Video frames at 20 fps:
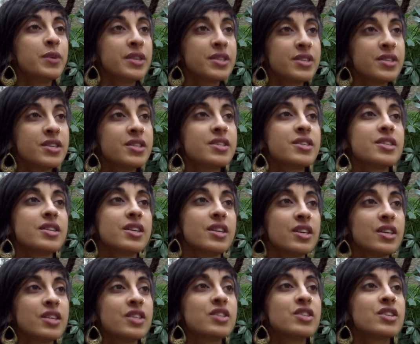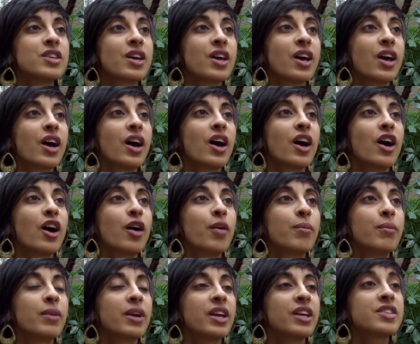Business is,
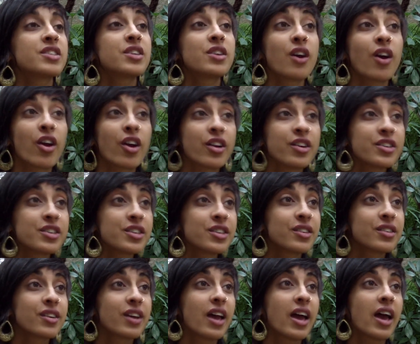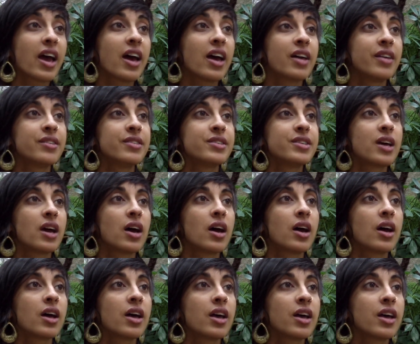it's an art, and
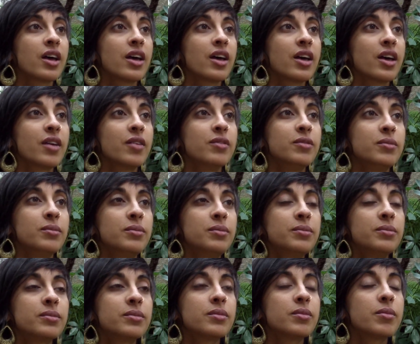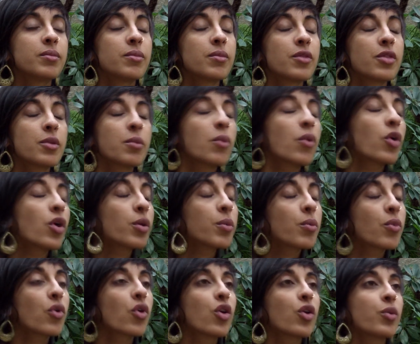the more
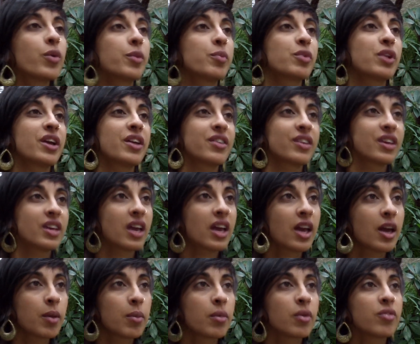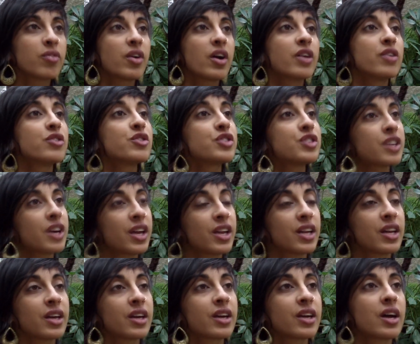and more we play the game of
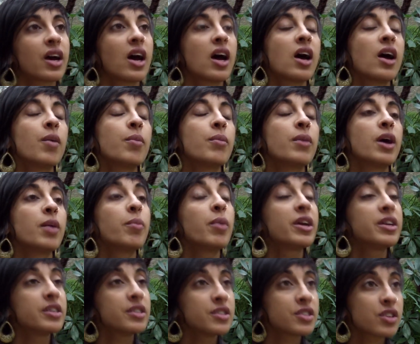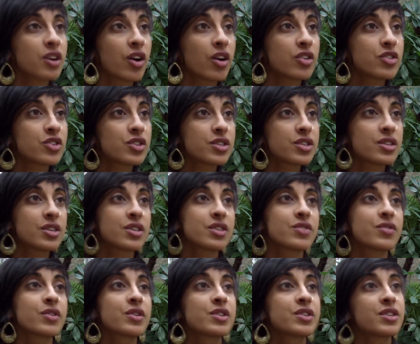understanding abundance
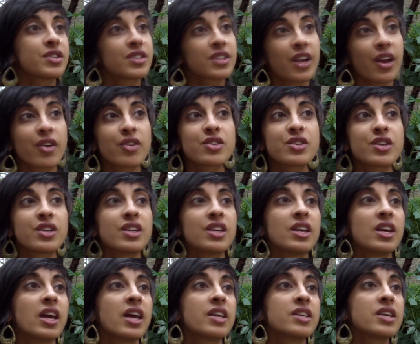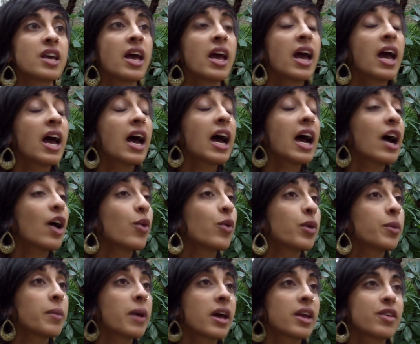consciousness versus scarcity, and how
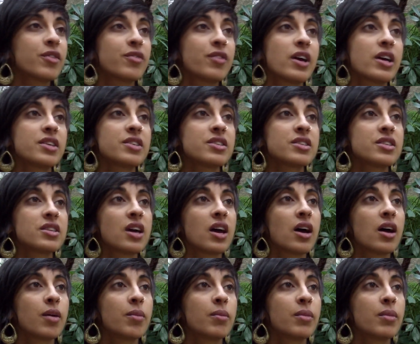we manifest